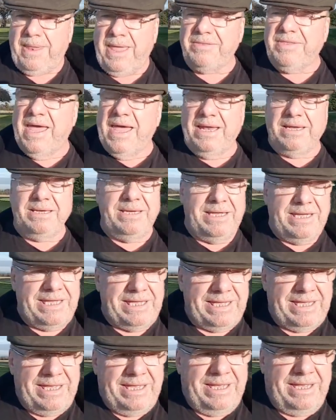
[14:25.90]
then
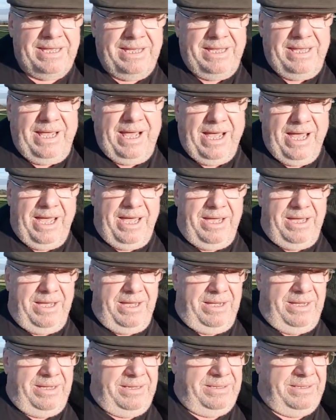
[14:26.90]

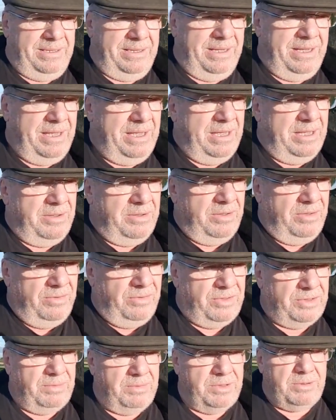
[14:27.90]
the
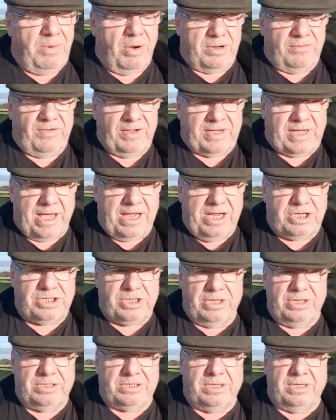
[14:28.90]

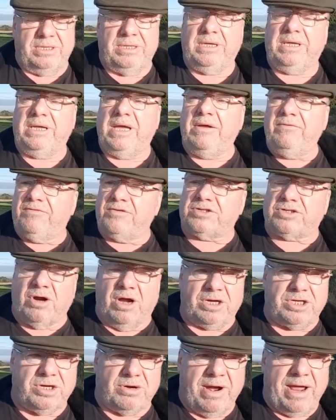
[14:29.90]
modification to the
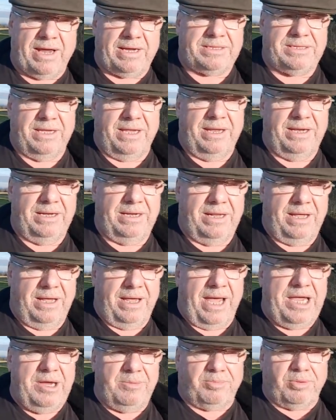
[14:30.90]
Infrastructure Act in
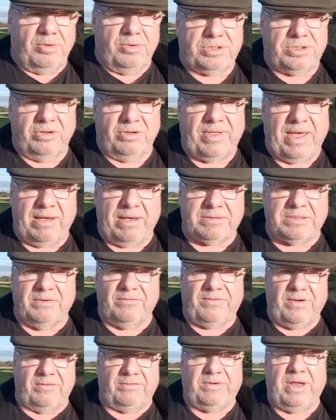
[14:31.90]
April
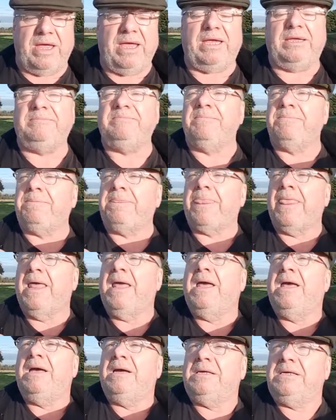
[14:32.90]
2015
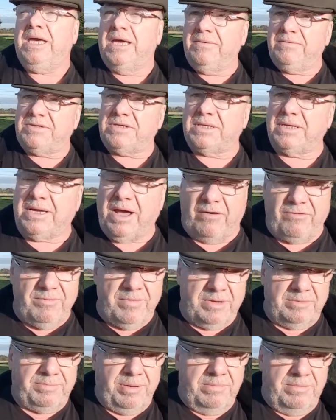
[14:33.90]
gives the
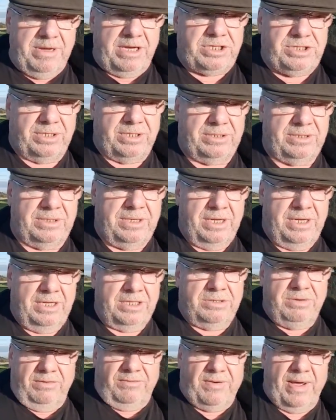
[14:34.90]
government permission
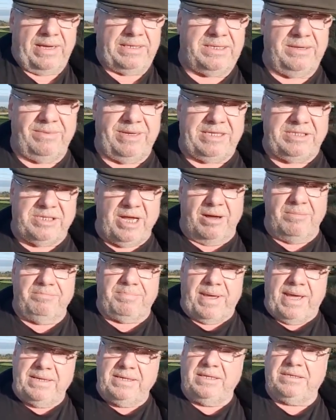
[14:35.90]
to effectively dump
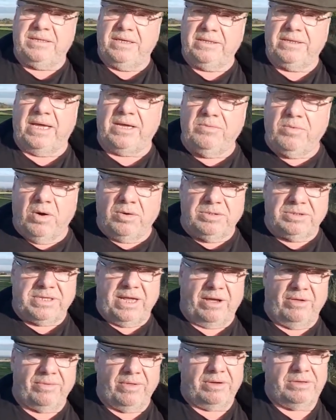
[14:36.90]
anything they want
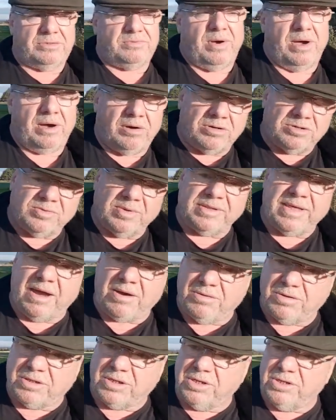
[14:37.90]
down those wells
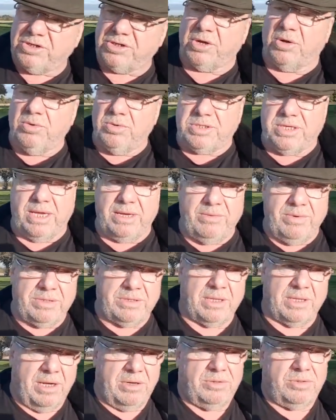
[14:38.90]
without consulting with
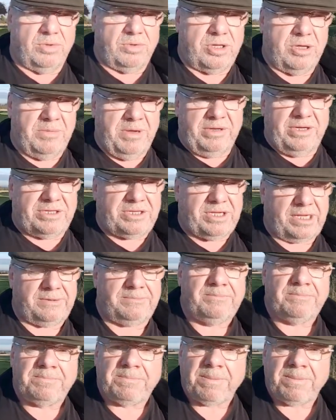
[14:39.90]
the local community.